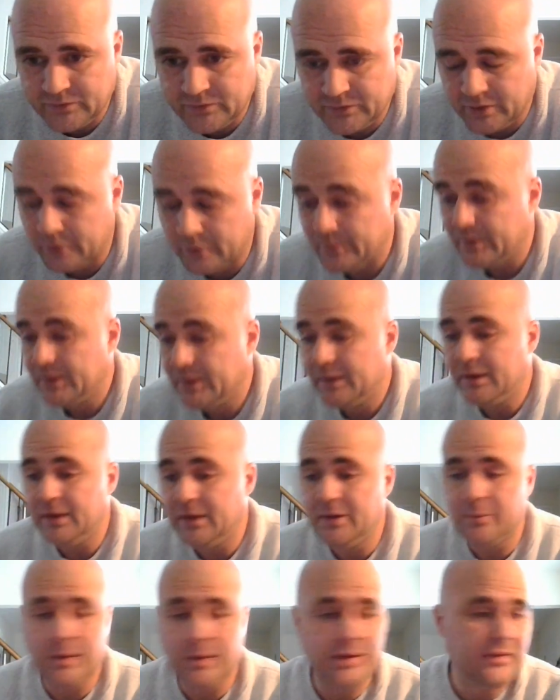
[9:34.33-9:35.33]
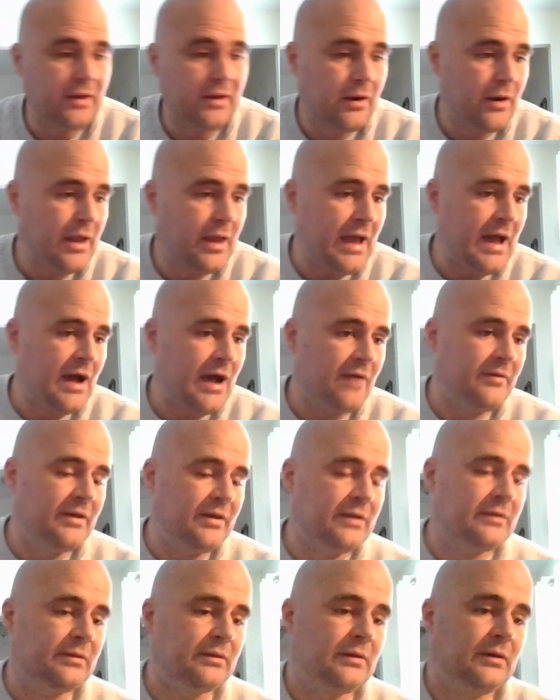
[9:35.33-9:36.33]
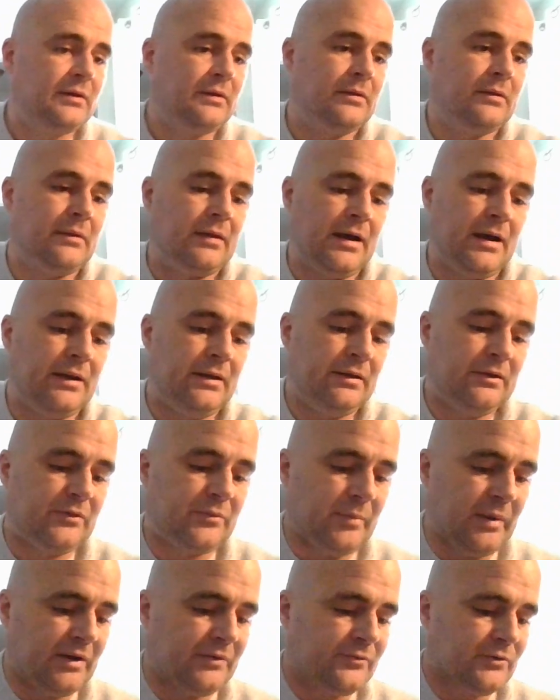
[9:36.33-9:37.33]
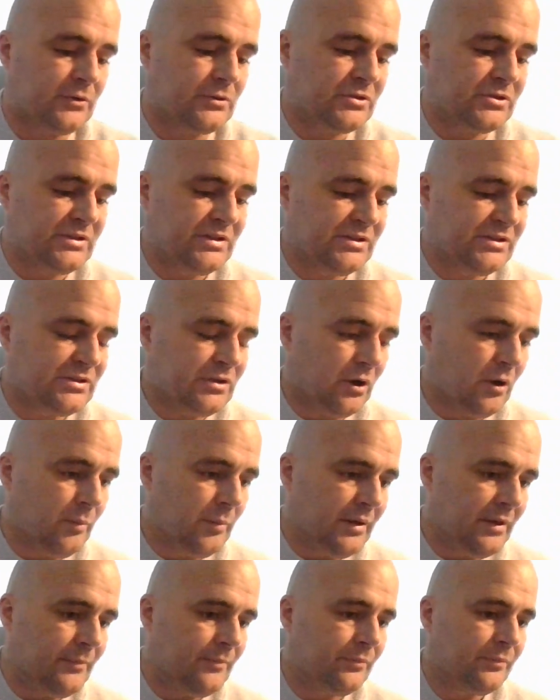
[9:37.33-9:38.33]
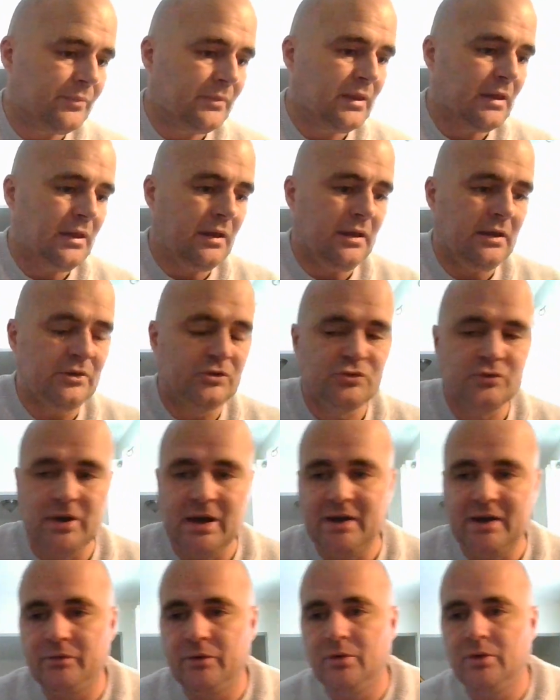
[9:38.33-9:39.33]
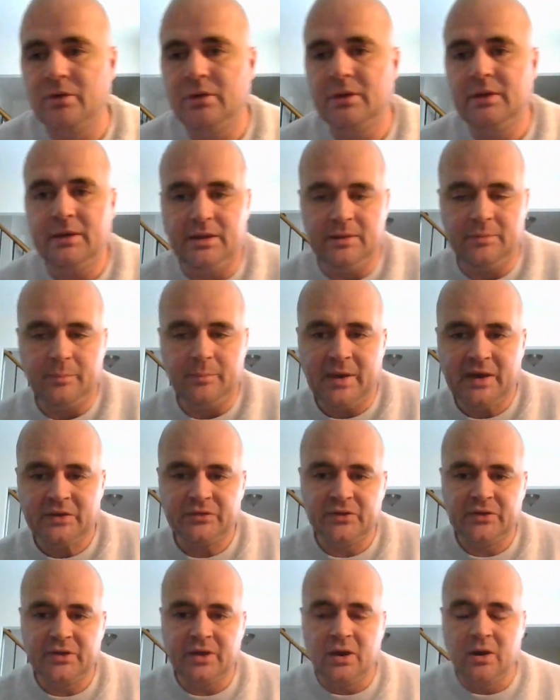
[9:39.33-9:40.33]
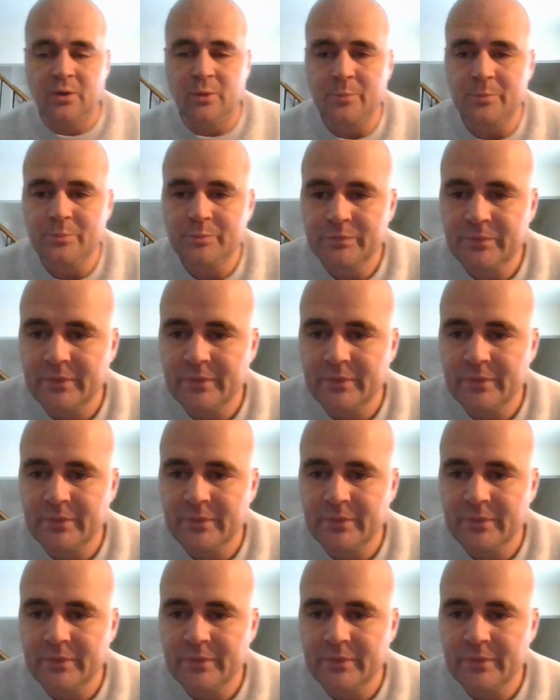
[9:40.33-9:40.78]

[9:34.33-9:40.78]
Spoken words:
so anyway, there you have it. That is my first installment in travel in Mexico.